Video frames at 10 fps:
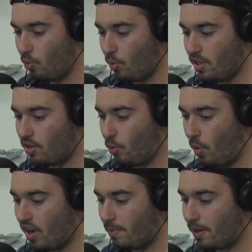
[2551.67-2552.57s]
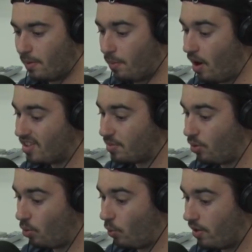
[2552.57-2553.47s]
Week one, but
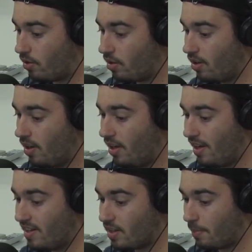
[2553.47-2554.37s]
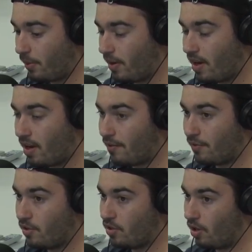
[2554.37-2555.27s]
possible winner is a
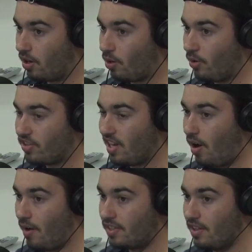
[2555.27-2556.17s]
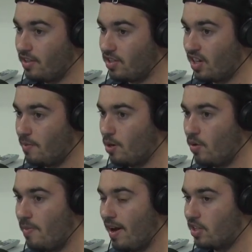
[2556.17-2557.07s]
playoff dark horse. Now, obviously, this is going to be a
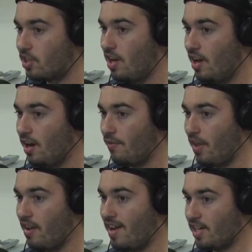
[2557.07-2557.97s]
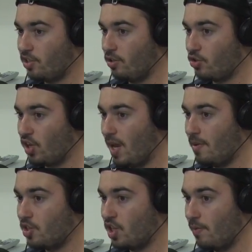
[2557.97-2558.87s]
rematch of that national
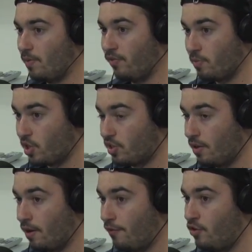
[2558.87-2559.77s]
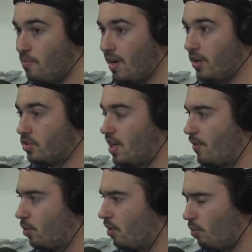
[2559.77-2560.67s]
championship from just a, a few miles
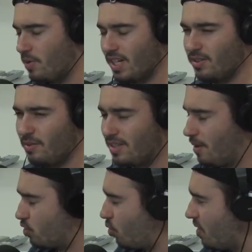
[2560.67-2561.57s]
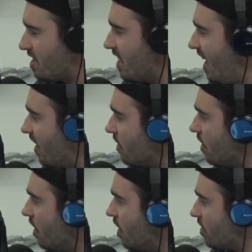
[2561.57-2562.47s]
down the road. What was I think was that was twenty ten.
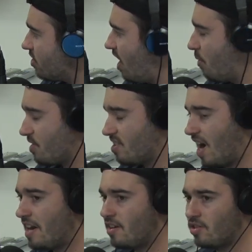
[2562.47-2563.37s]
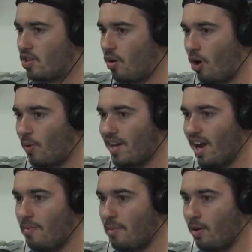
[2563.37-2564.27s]
twenty ten. So that was nine years ago already. I
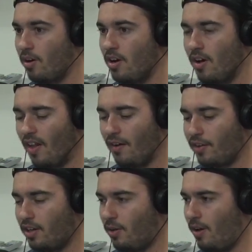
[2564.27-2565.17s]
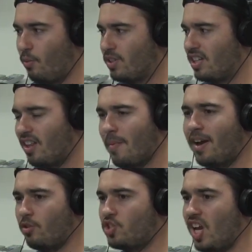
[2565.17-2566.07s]
remember. I forget. Was it
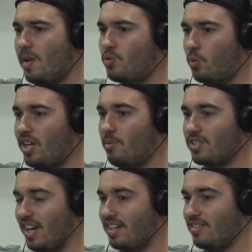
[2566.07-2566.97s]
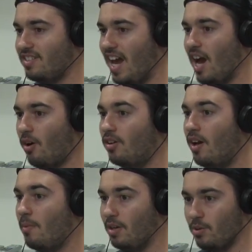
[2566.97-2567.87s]
LaMichael James where he was like down,
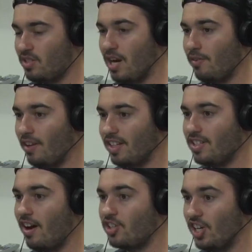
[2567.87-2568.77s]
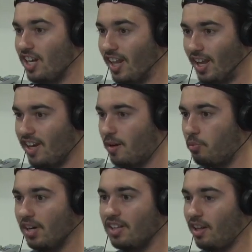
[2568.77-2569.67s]
but he was never like touched, and he like ended up
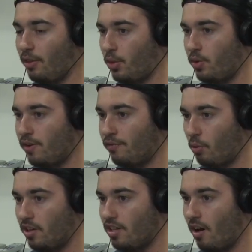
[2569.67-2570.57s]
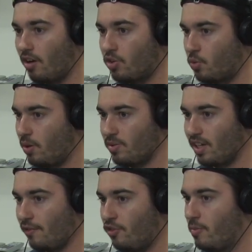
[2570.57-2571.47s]
running like thirty, forty yards when there was
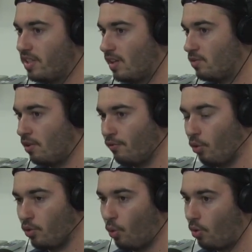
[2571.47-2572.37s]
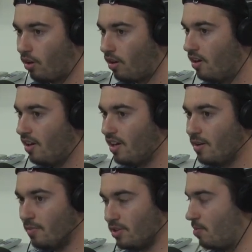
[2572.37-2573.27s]
like a few minutes left in the fourth quarter. I
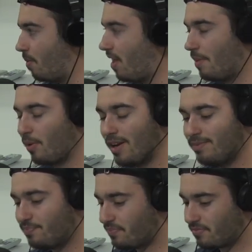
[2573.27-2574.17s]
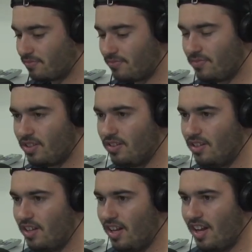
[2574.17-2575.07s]
think. Do you so. remember that play? Yeah, I, I'm just
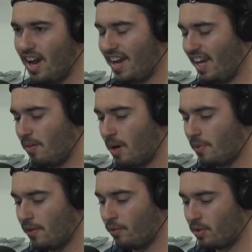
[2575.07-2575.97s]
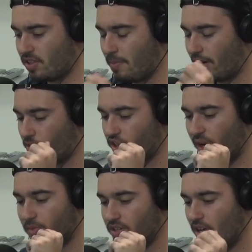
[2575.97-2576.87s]
trying to remember. I if can't it remember was if it was LaMichael James, James or
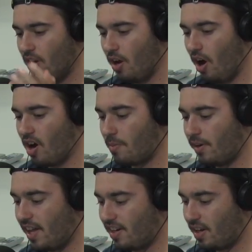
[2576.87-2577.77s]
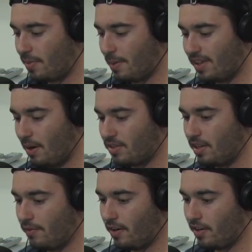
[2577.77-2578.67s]
not. Auburn ended up, I mean, that was
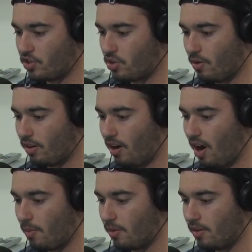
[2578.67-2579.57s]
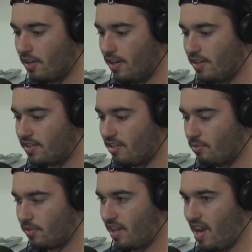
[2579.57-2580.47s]
a very historic Auburn
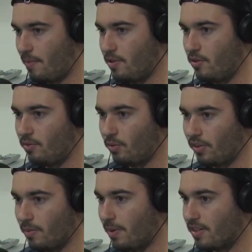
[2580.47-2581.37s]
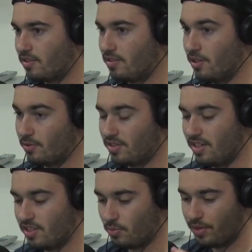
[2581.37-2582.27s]
season with Cam Newton, one of the best, you know,
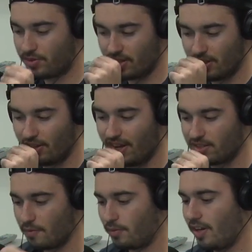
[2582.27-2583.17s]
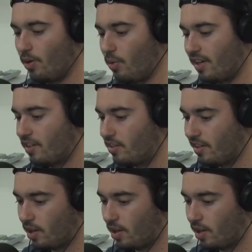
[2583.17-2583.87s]
seasons we've seen as of late. Oregon couldn't